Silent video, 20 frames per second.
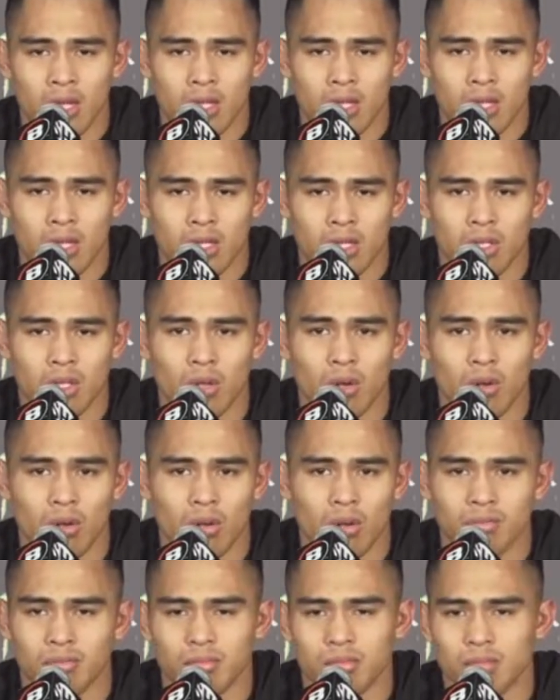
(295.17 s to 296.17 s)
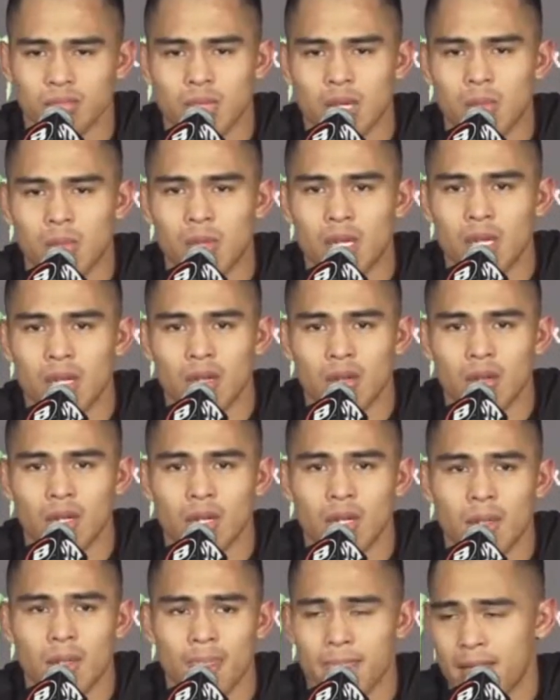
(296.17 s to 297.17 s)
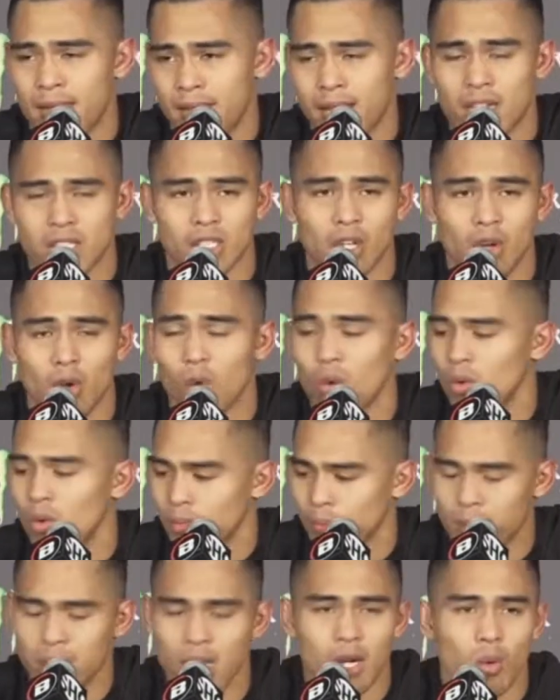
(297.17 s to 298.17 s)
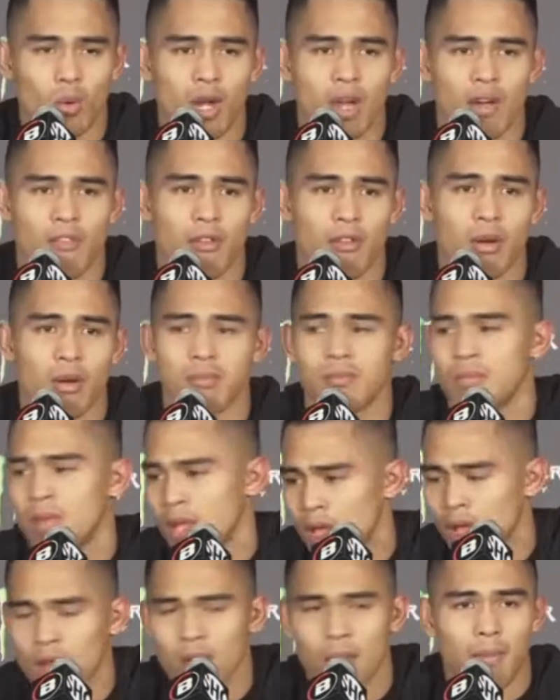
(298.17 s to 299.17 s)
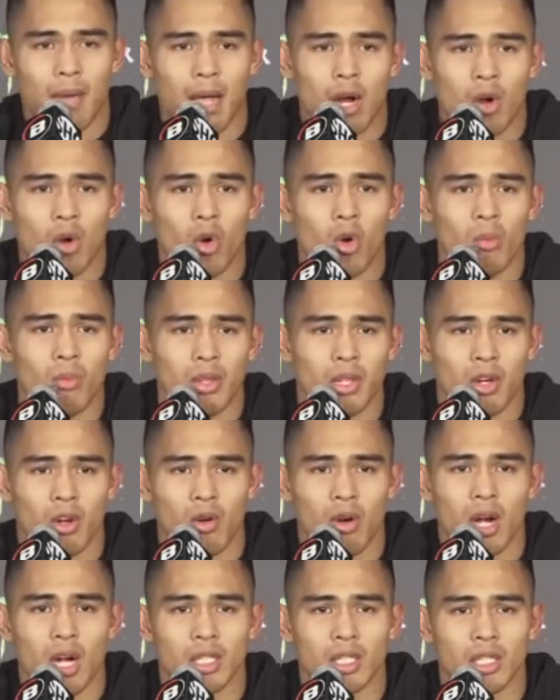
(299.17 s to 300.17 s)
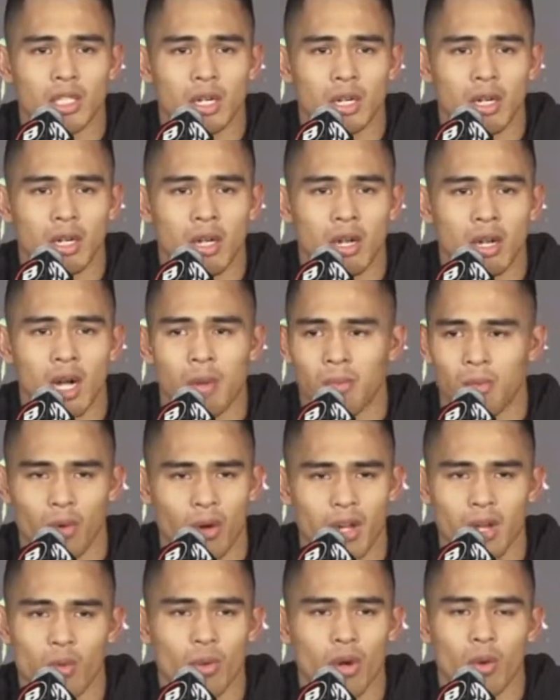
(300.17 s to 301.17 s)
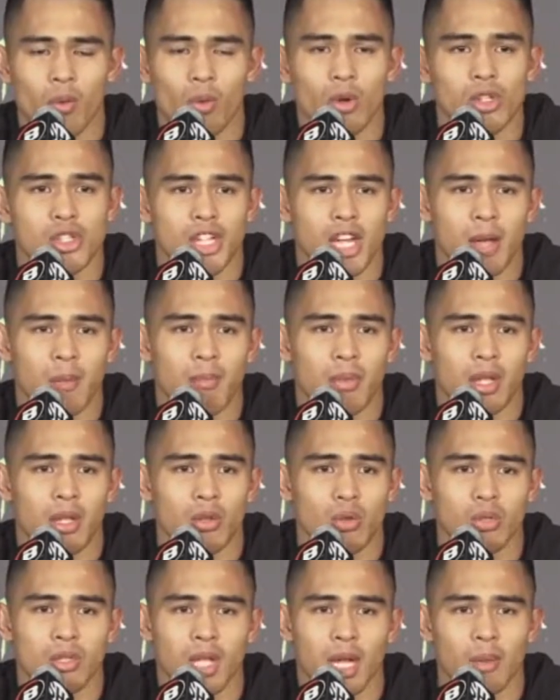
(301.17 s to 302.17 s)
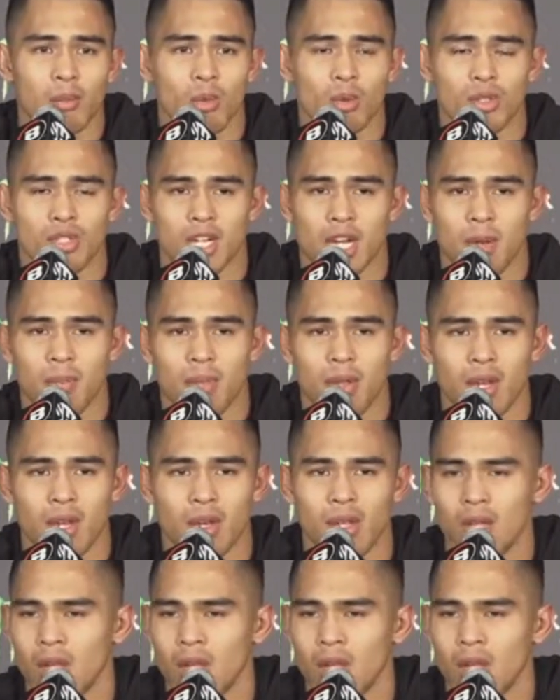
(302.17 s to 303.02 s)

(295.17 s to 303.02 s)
So I mean, and that's alone being away from back home in the garage. I'm already with a world champion, two-time world champion.